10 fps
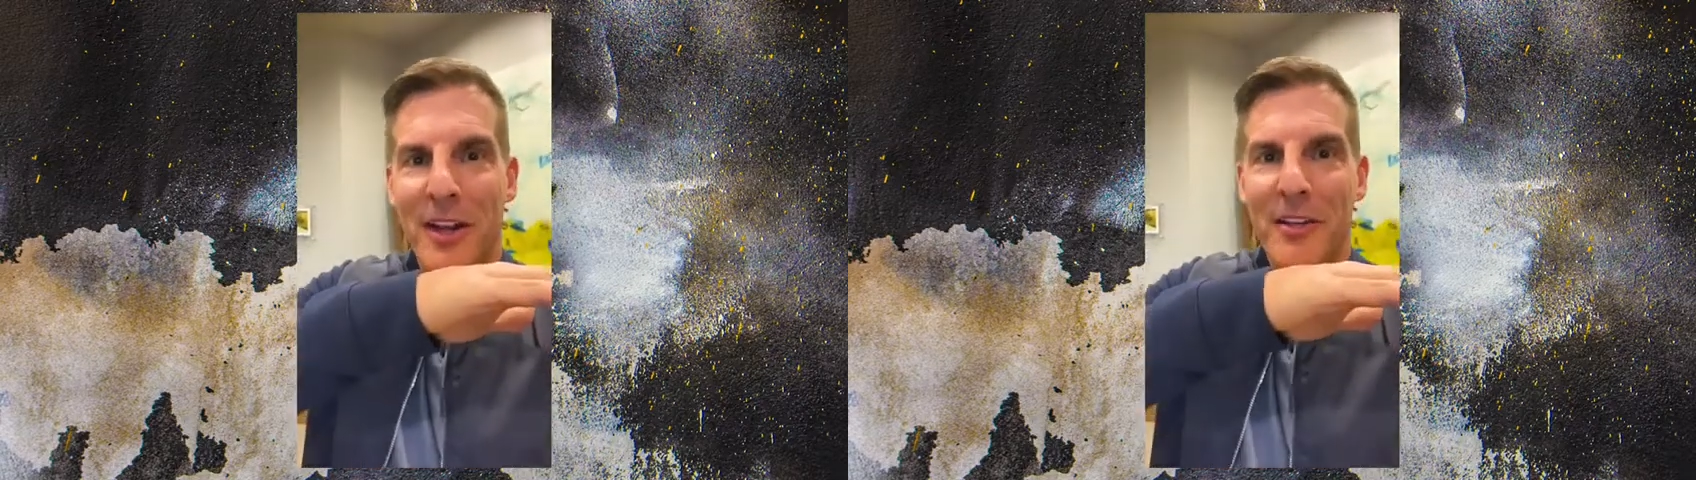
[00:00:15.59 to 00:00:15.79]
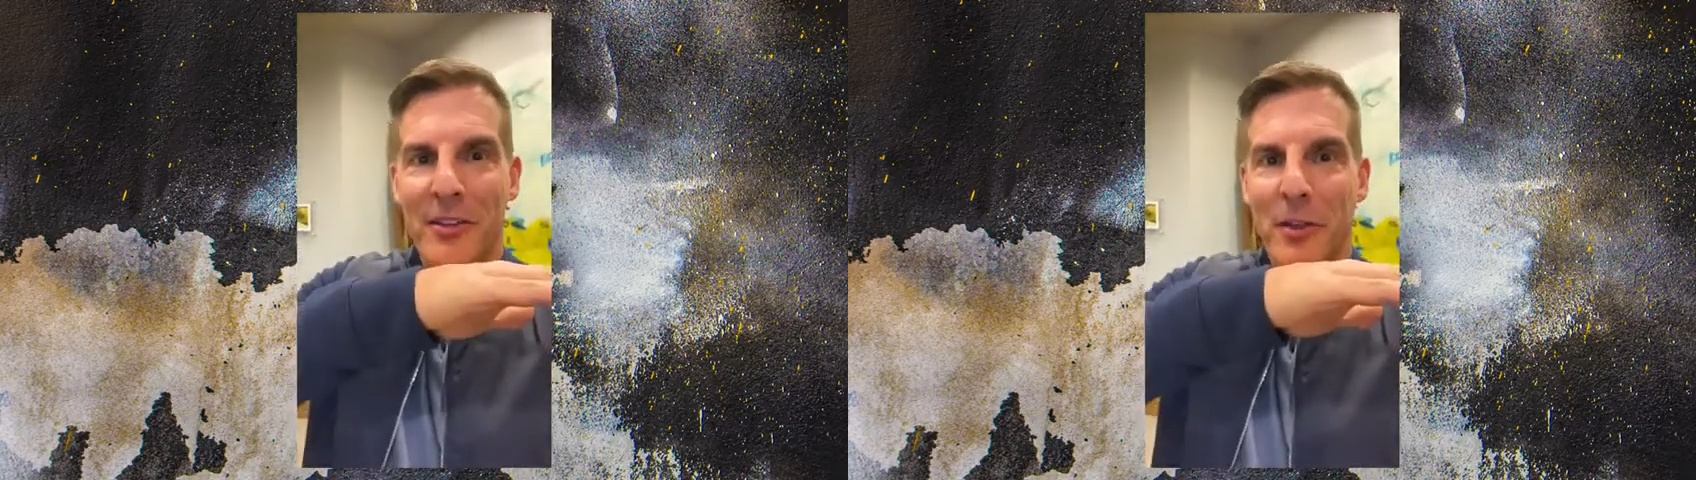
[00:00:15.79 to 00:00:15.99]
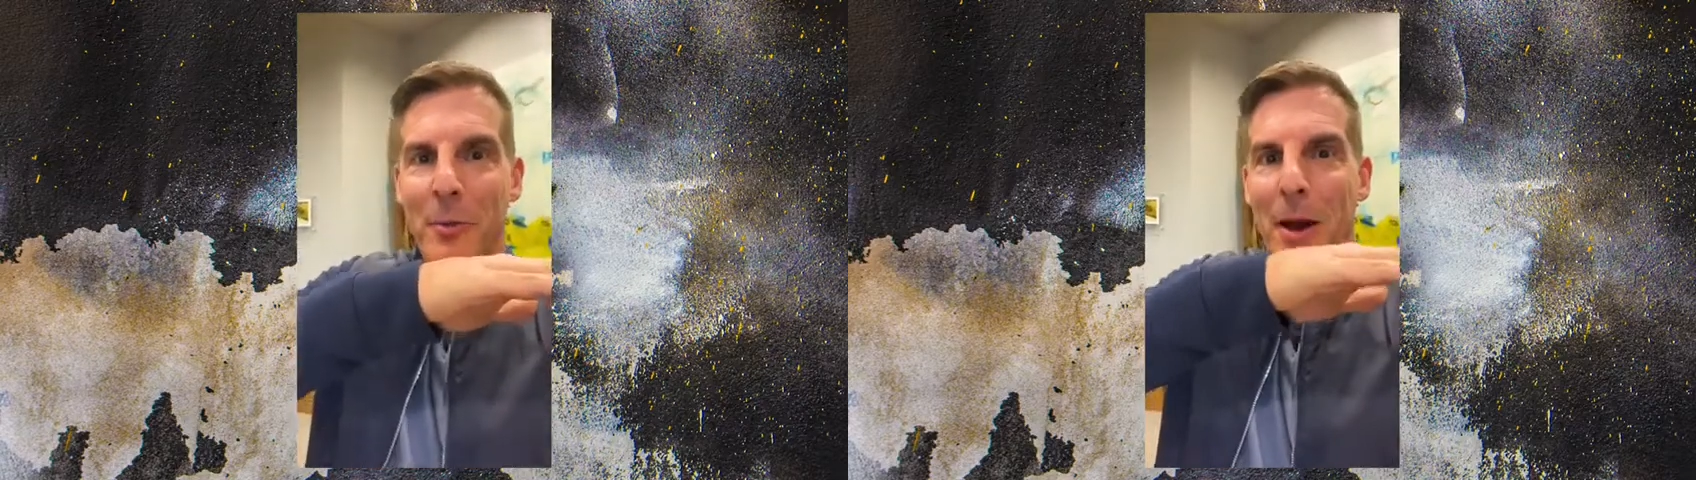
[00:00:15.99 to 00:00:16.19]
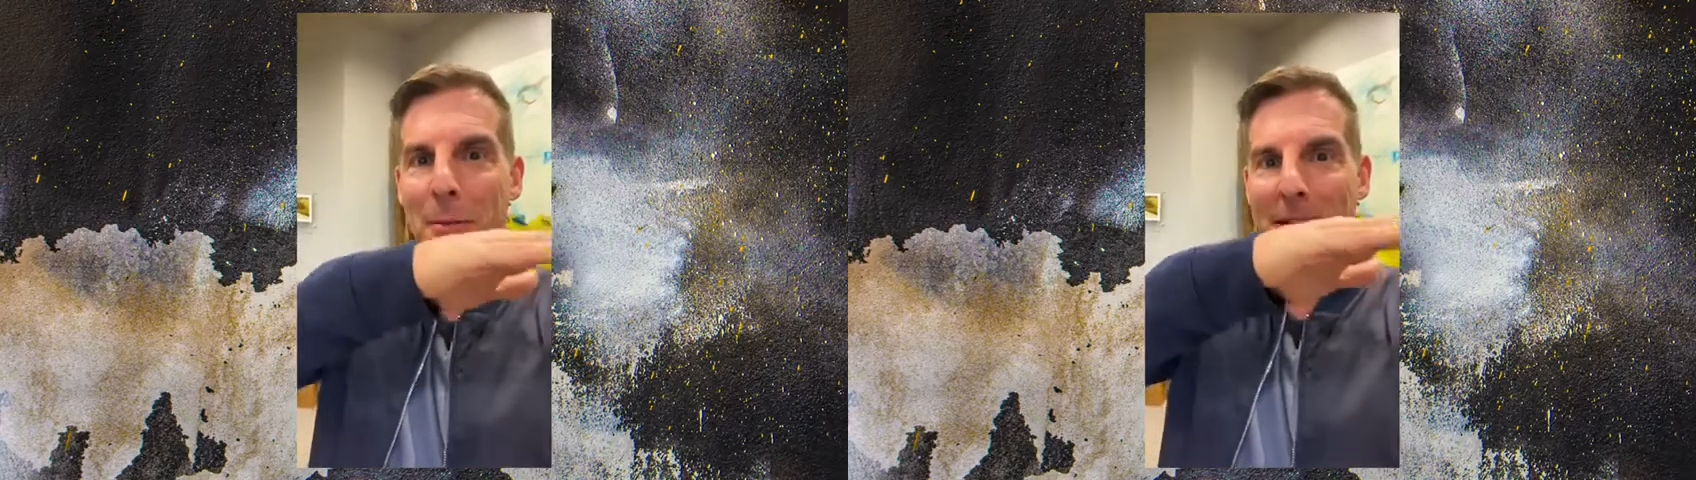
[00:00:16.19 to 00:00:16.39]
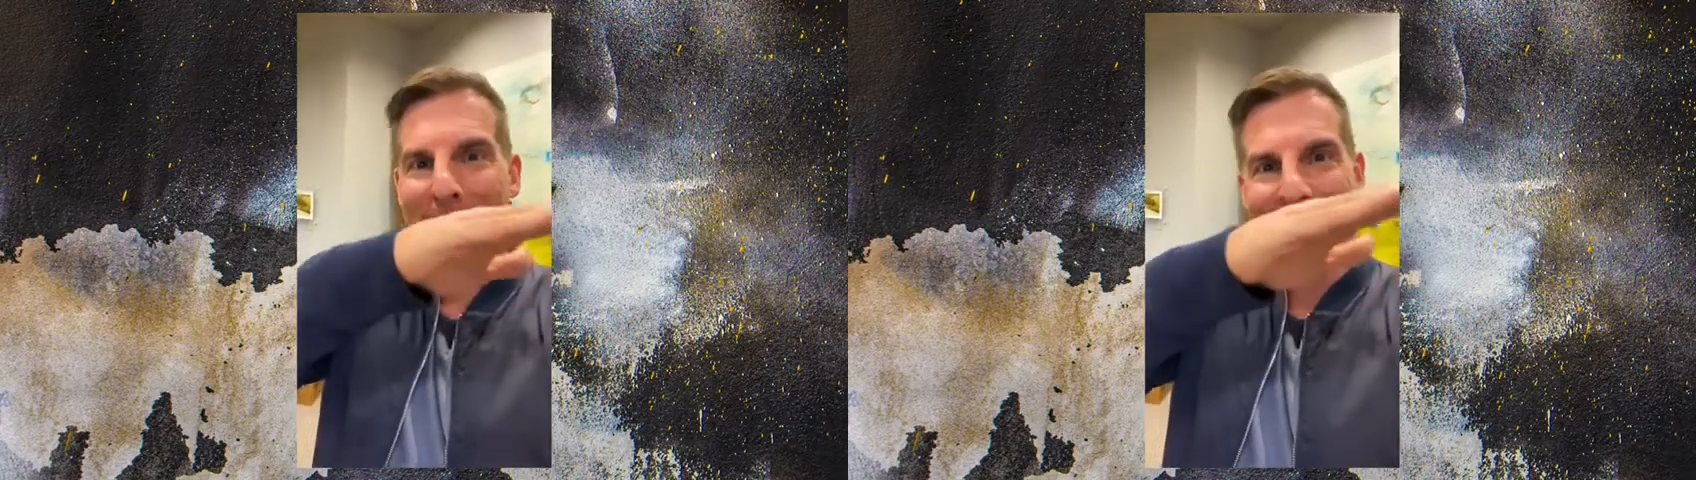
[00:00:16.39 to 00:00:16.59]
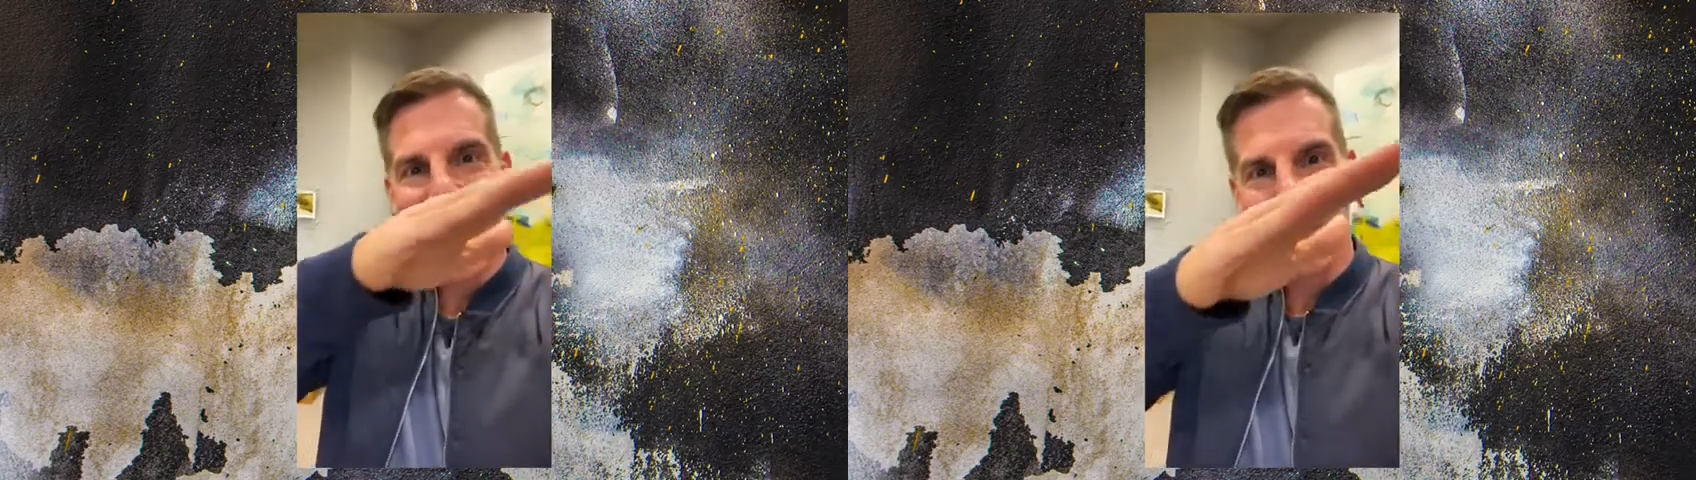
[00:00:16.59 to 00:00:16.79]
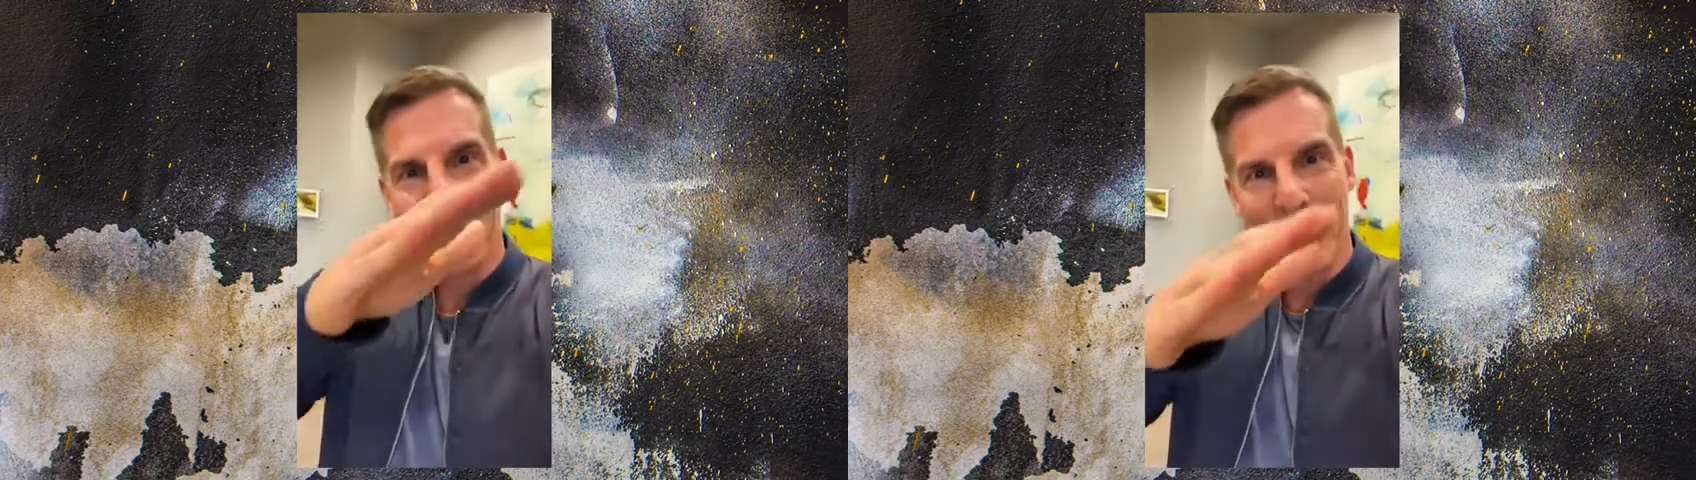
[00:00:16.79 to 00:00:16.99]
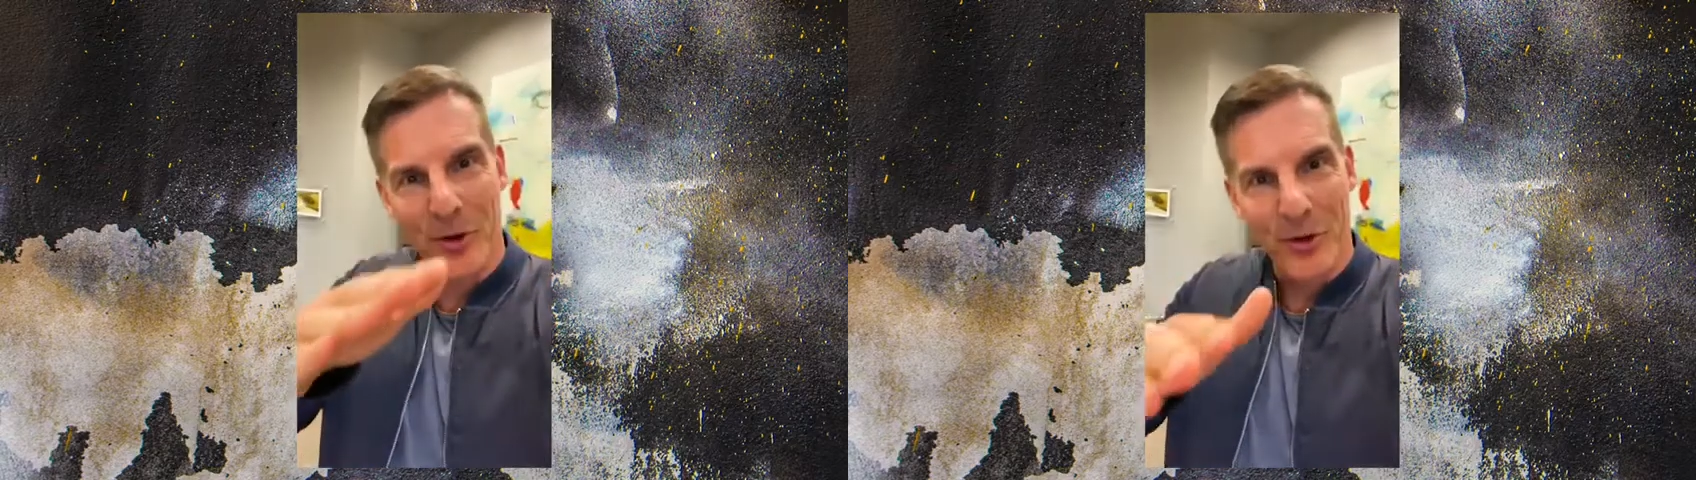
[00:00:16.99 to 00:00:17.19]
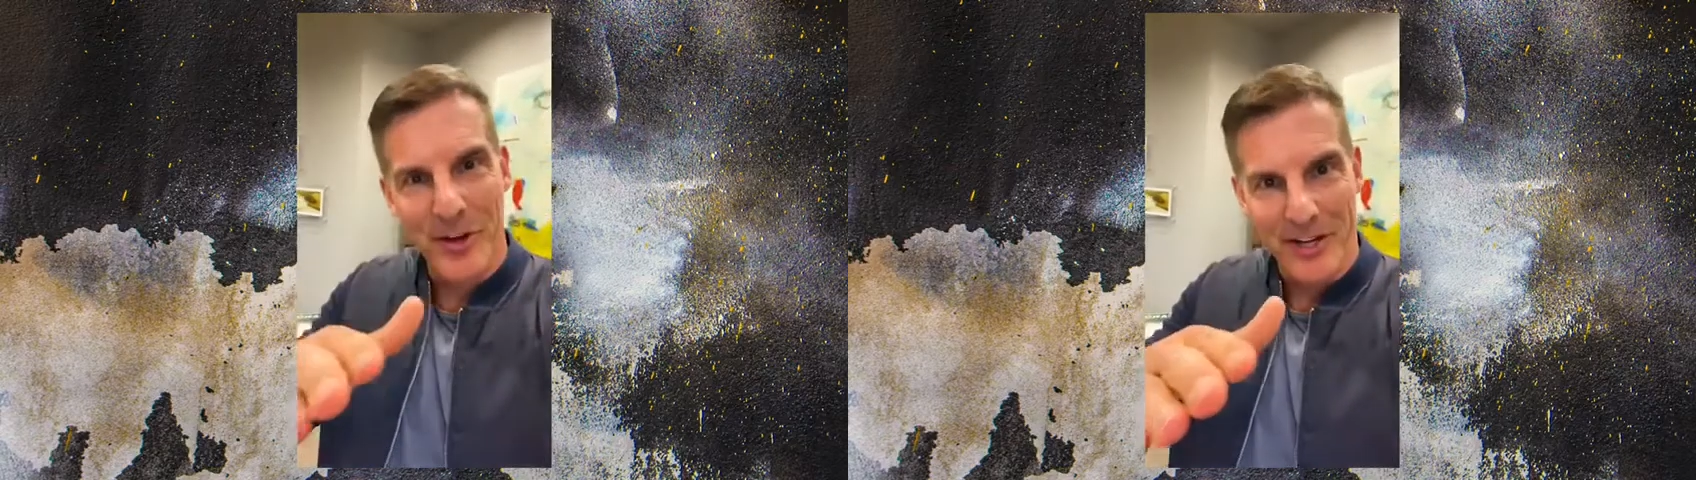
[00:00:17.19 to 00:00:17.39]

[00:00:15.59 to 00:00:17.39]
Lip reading: that there might be a downturn